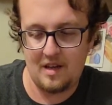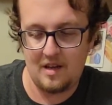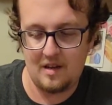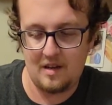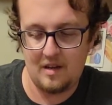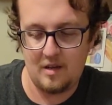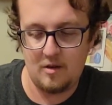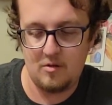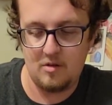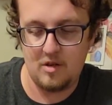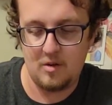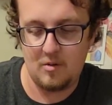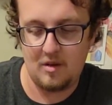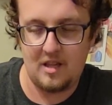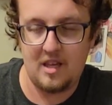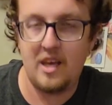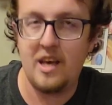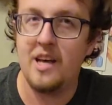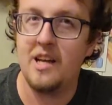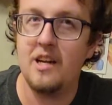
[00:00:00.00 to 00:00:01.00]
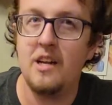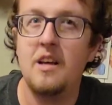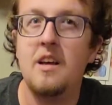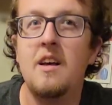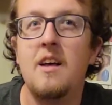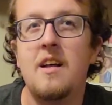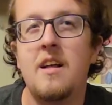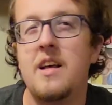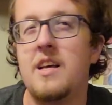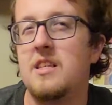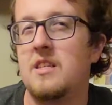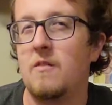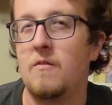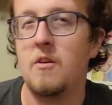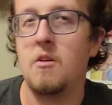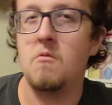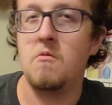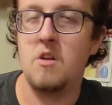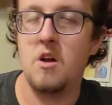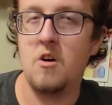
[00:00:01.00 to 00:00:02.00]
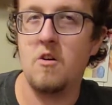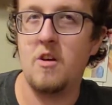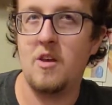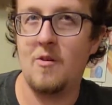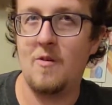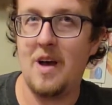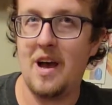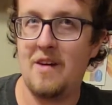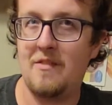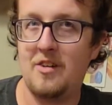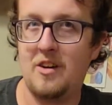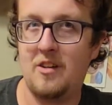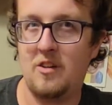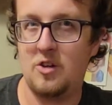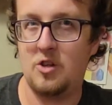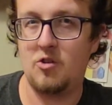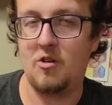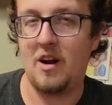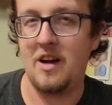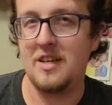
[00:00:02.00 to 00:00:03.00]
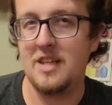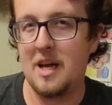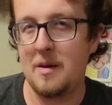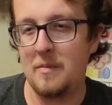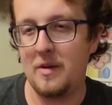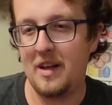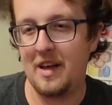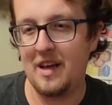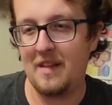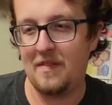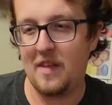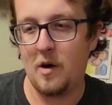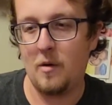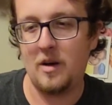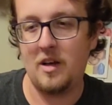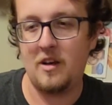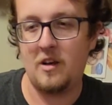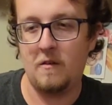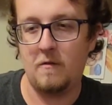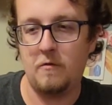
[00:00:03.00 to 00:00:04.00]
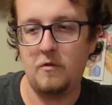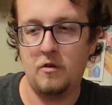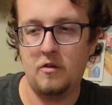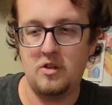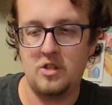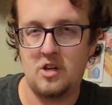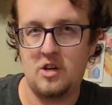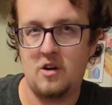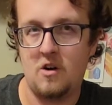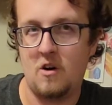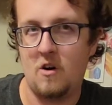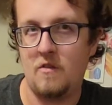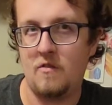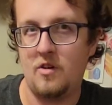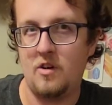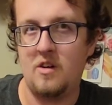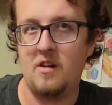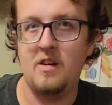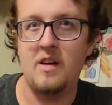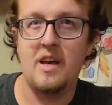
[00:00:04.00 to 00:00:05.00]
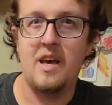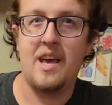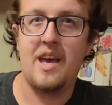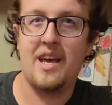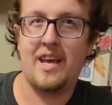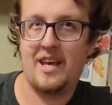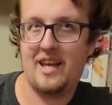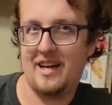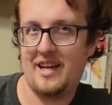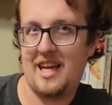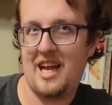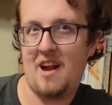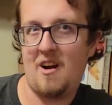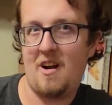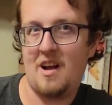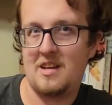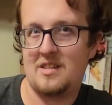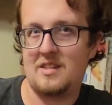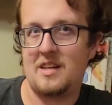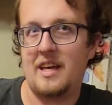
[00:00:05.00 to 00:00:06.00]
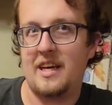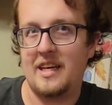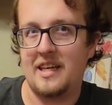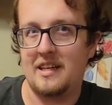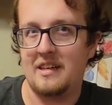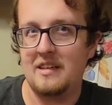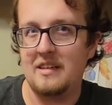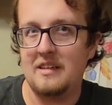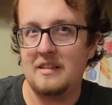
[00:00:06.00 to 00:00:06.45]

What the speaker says: use it with Kit is if you know you have another Tri-type in hand. That way you can Foolish a Nerval and get a Karas to hand.